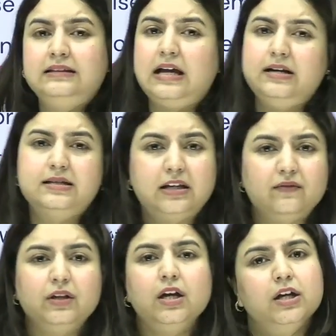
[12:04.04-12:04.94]
that is
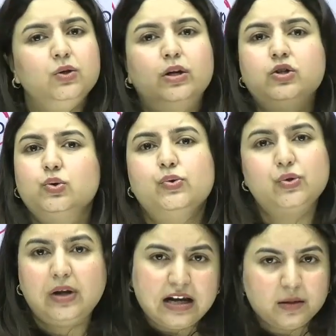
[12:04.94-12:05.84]
given, you can choose
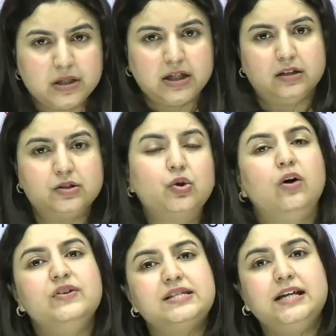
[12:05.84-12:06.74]
to eliminate it. So
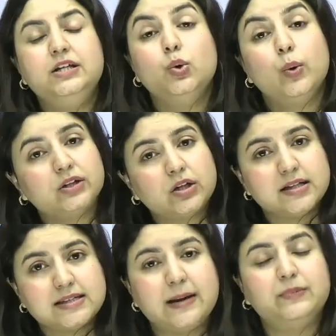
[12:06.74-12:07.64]
obviously knowing the
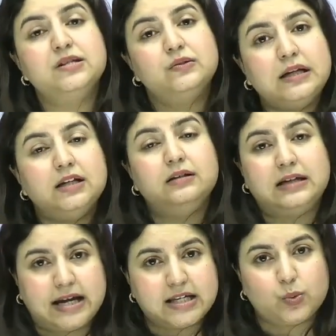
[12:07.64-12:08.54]
concept is really a
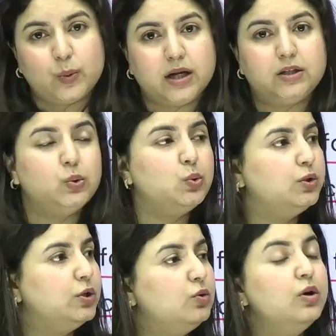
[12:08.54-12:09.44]
nice way
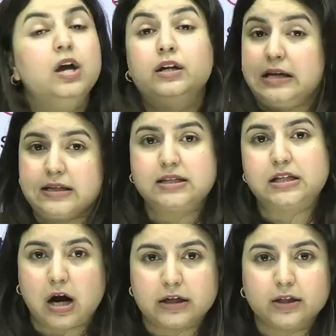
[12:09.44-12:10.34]
to, get
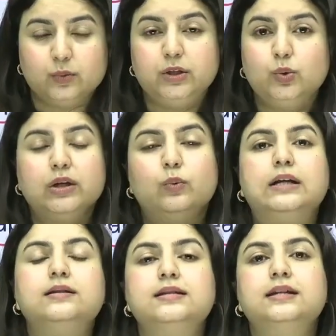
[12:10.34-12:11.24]
started with doing
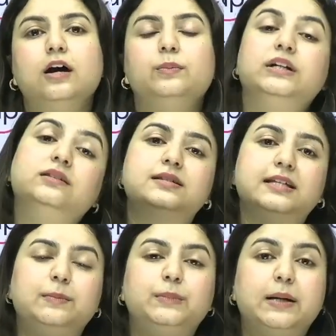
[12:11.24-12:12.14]
well in CR, but at the
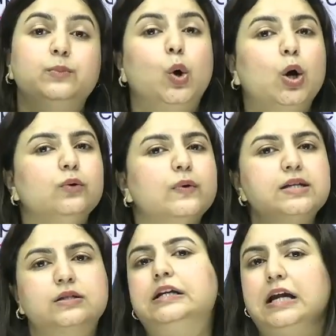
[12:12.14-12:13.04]
same time
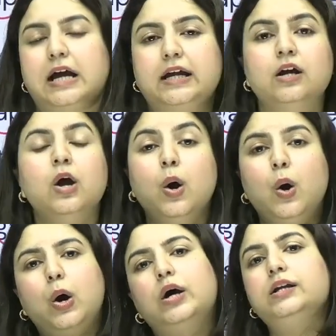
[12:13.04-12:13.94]
always rely
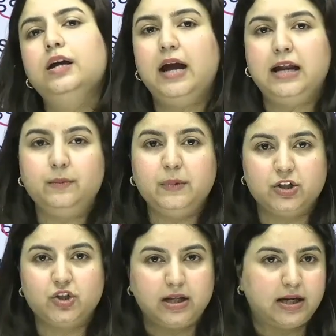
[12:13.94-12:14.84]
on
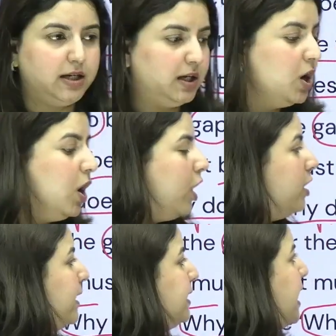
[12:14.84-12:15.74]
elimination technique.
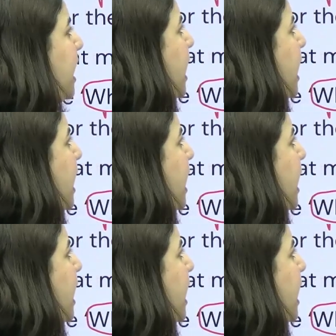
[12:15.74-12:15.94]
All right.